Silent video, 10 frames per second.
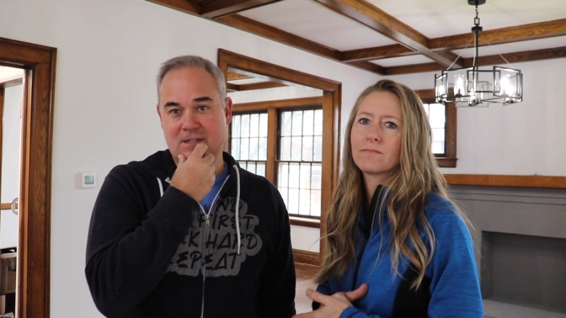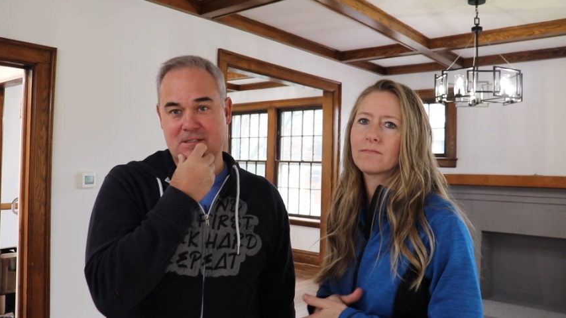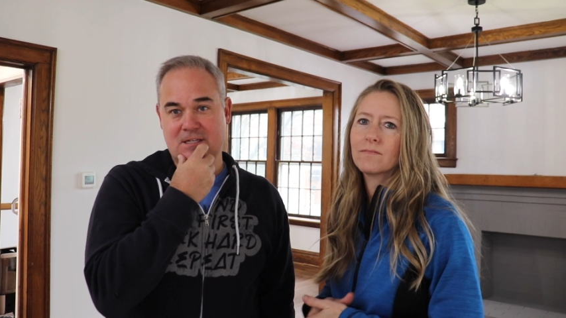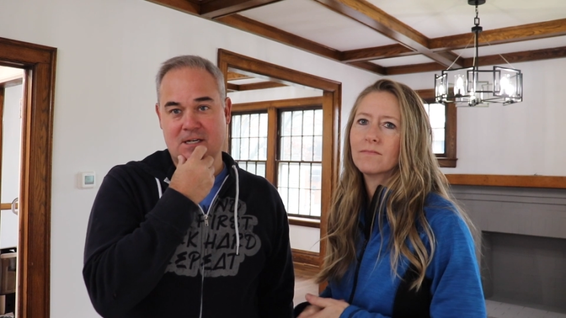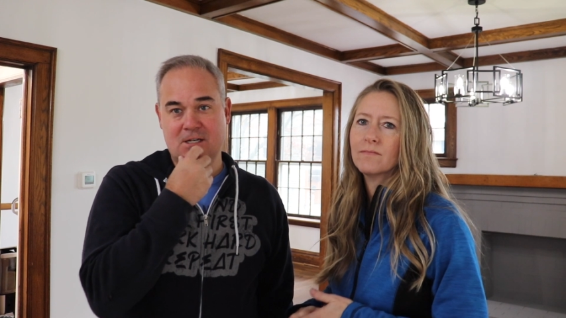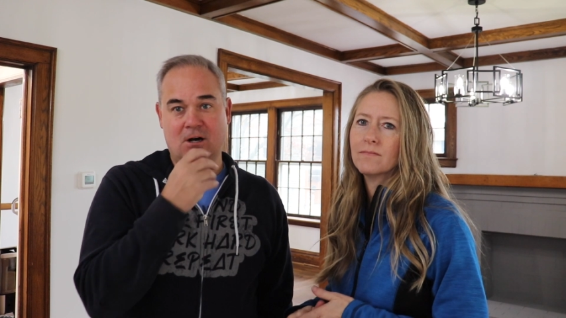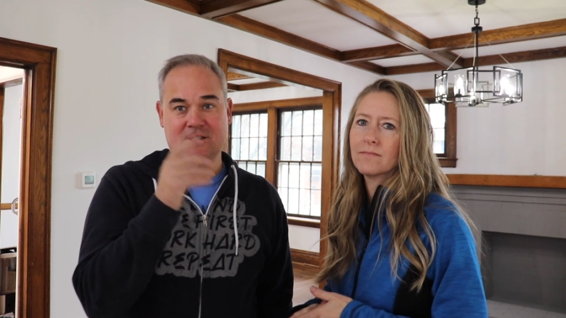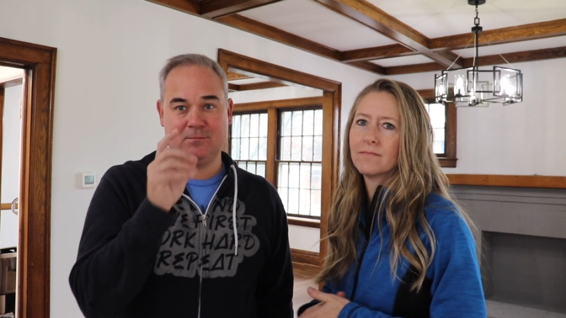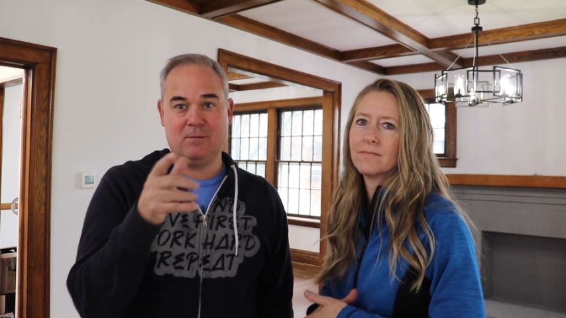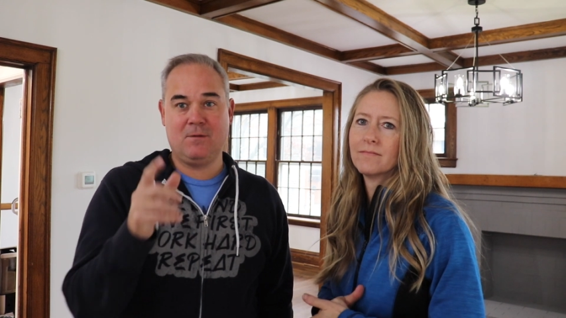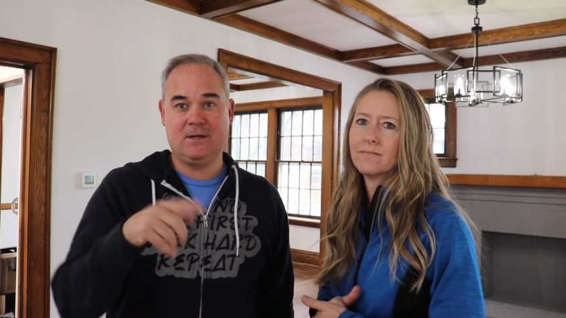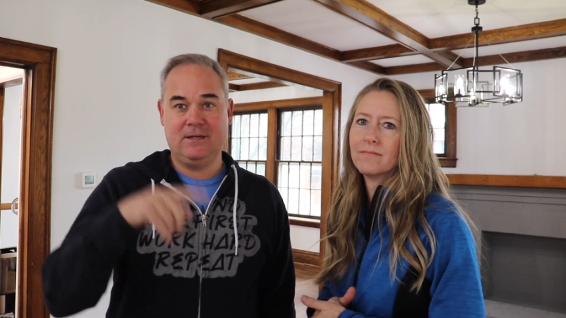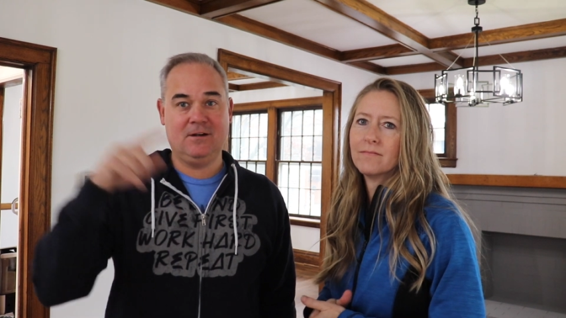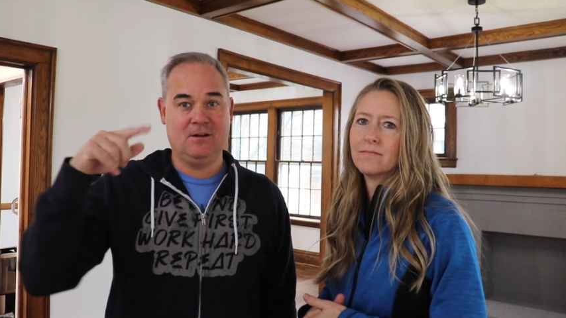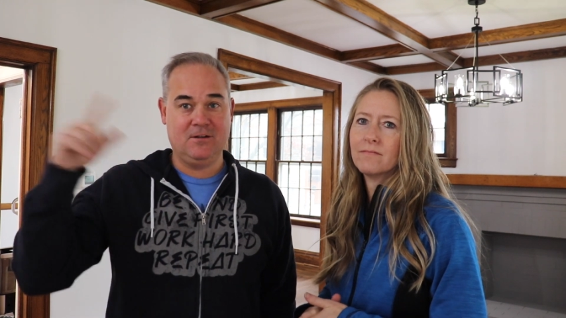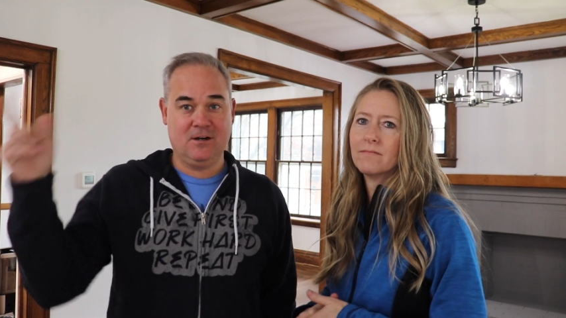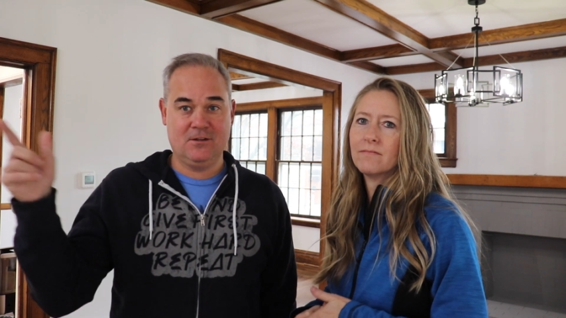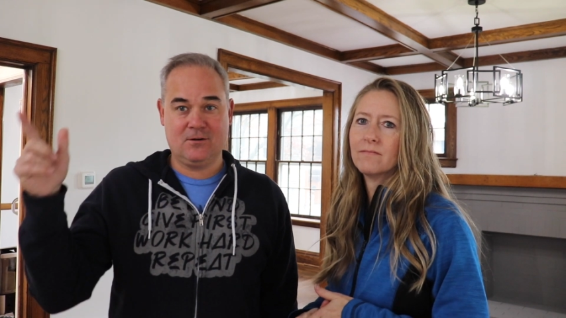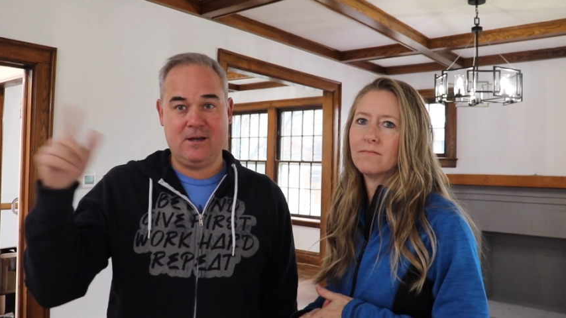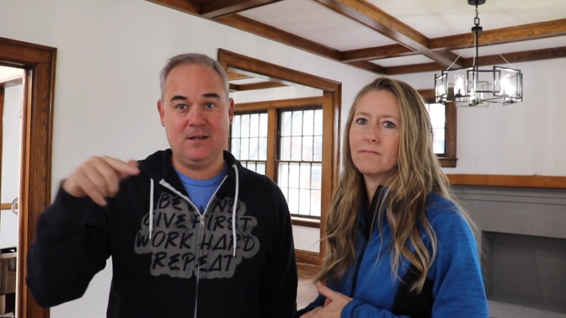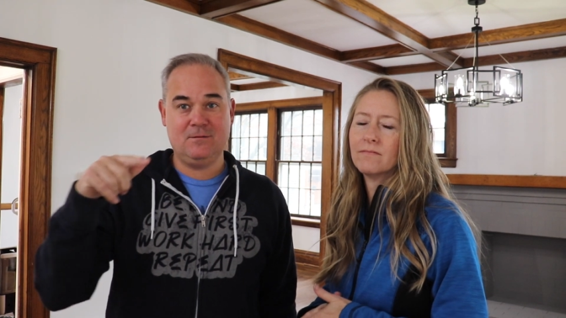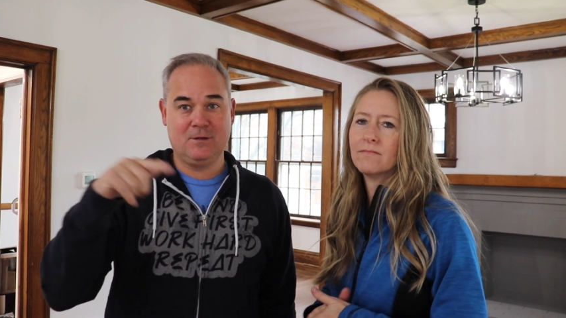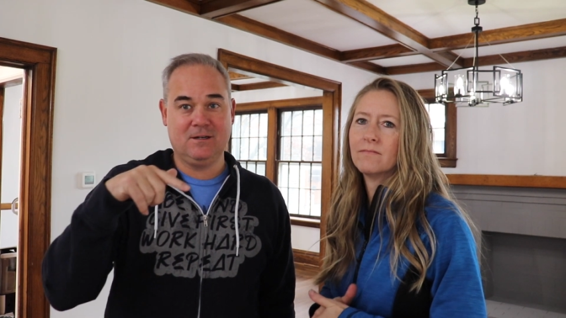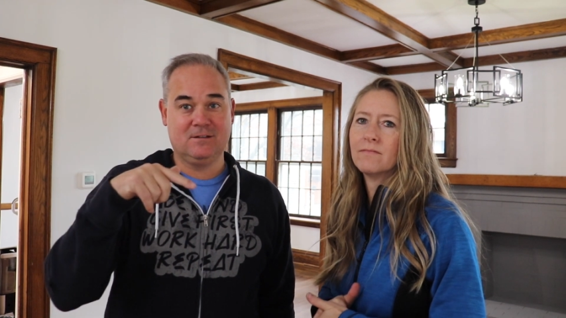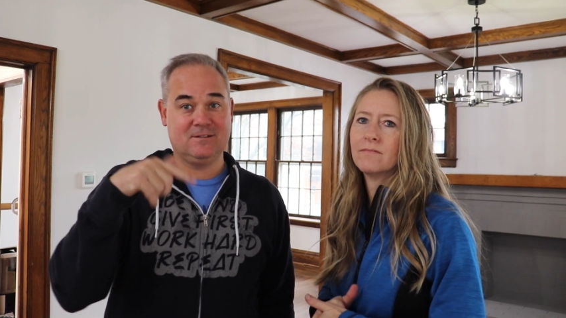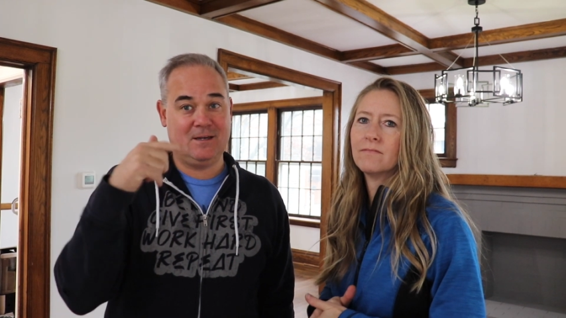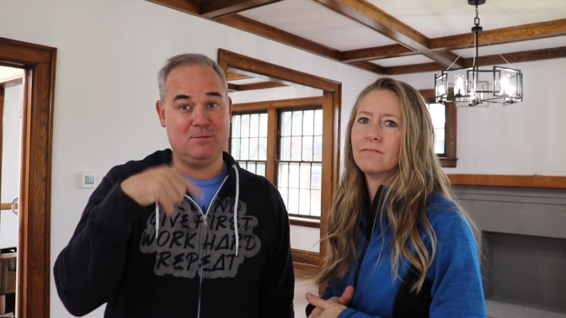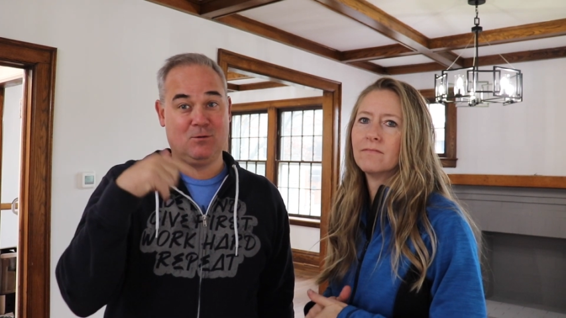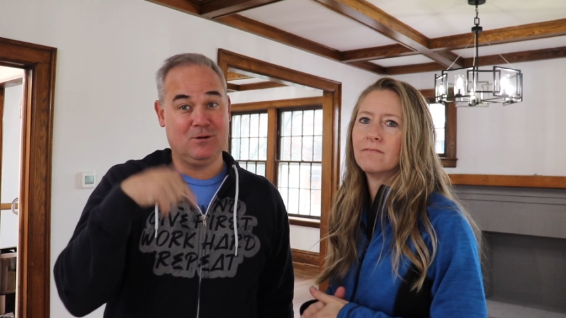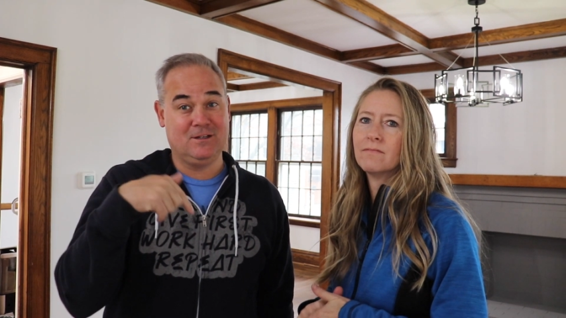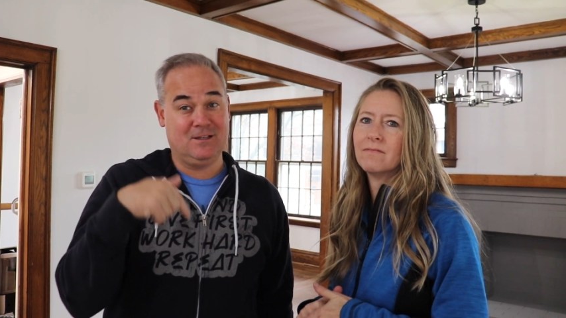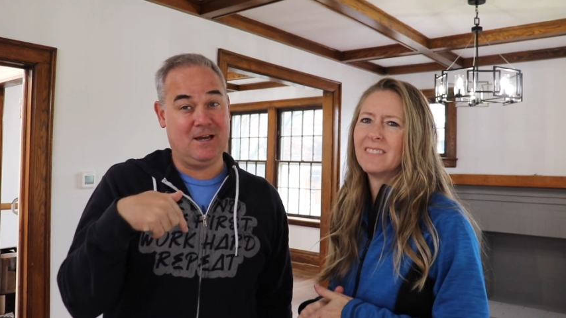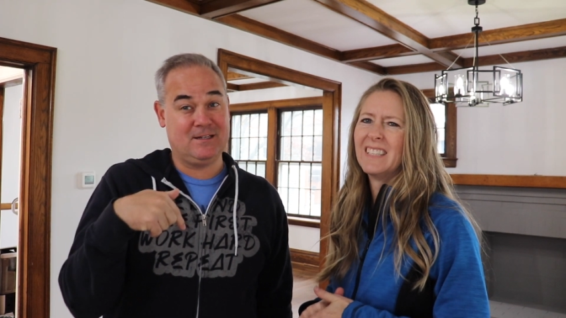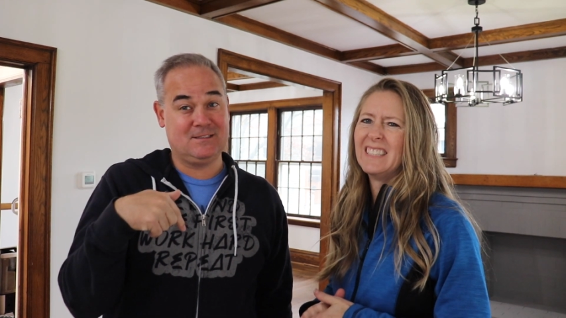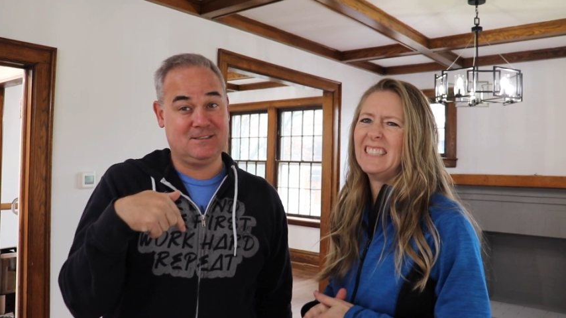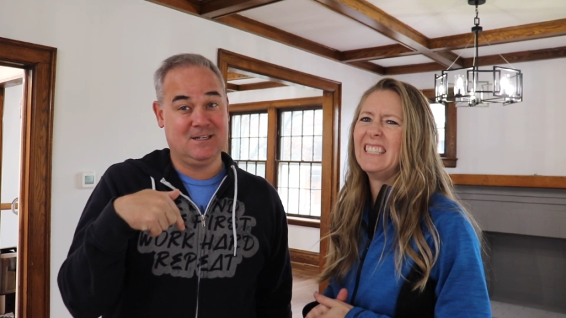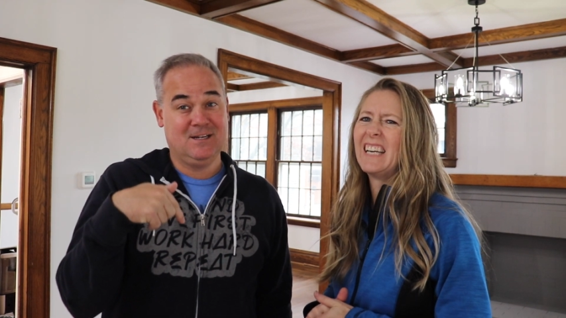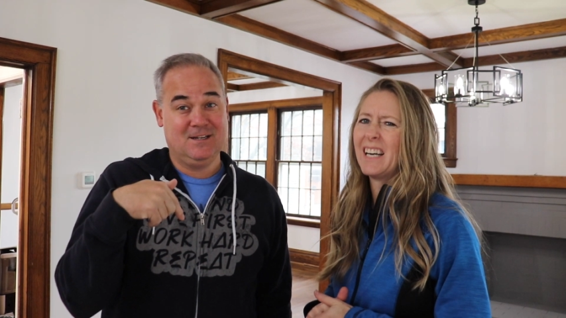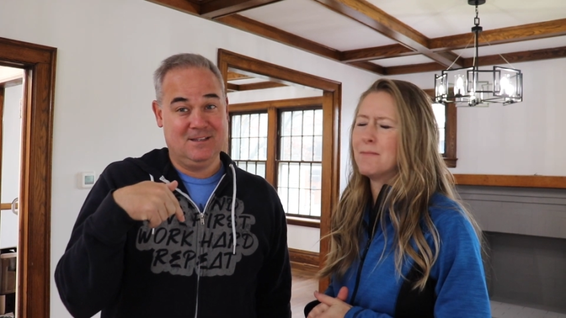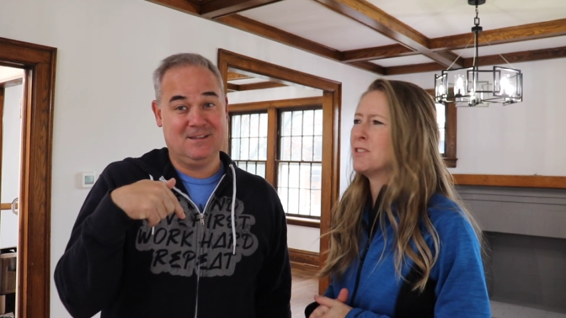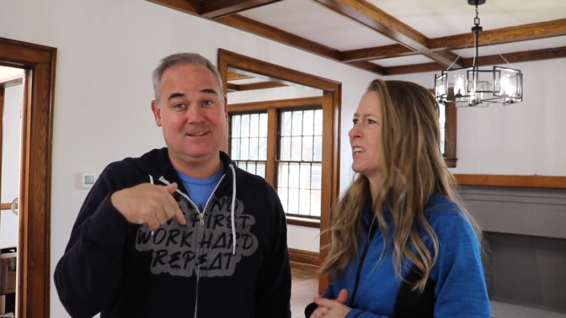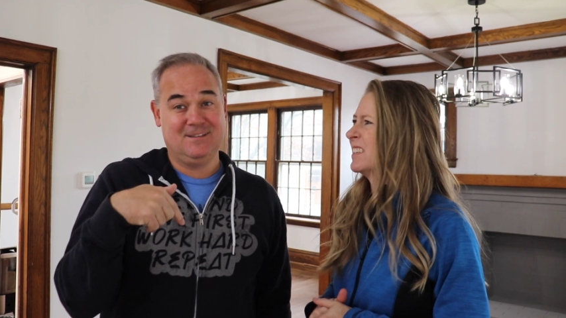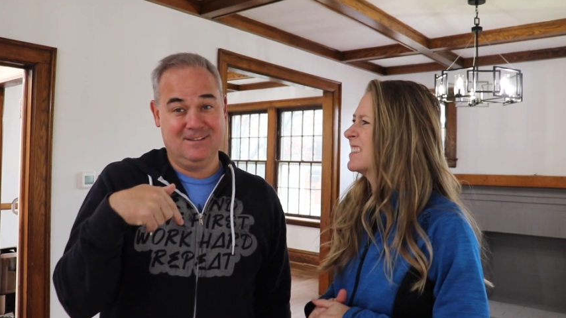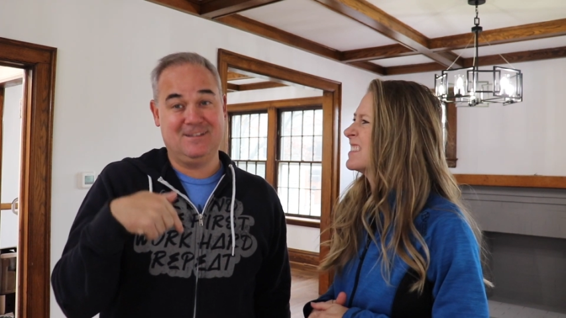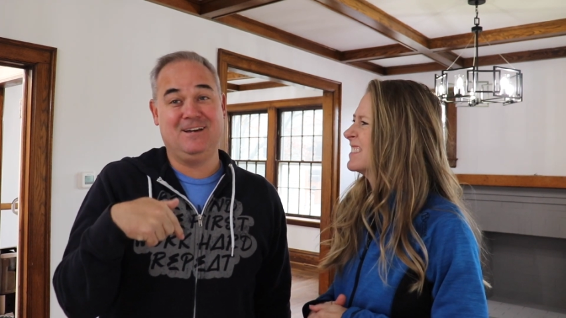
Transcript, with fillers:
Speaker 1: that's going to cost me money on the other end because Amy really likes. Yeah, I'm jealous.